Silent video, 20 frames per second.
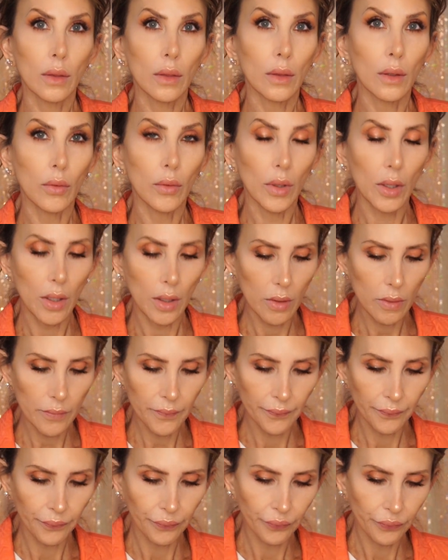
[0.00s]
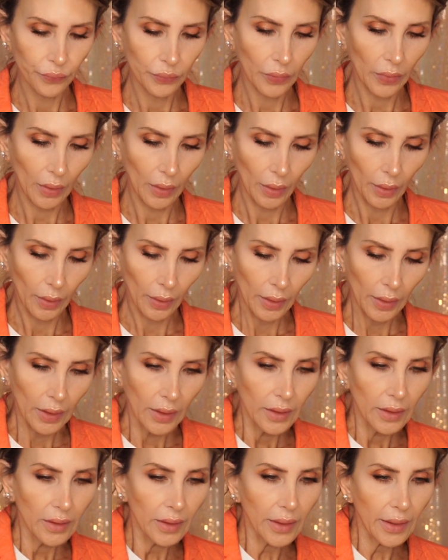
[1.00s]
There we go.
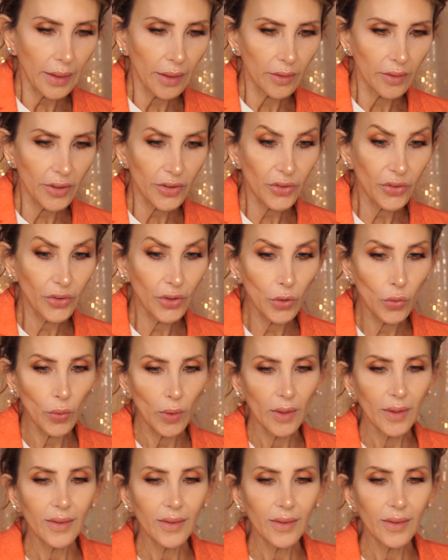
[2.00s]
Now, let's see.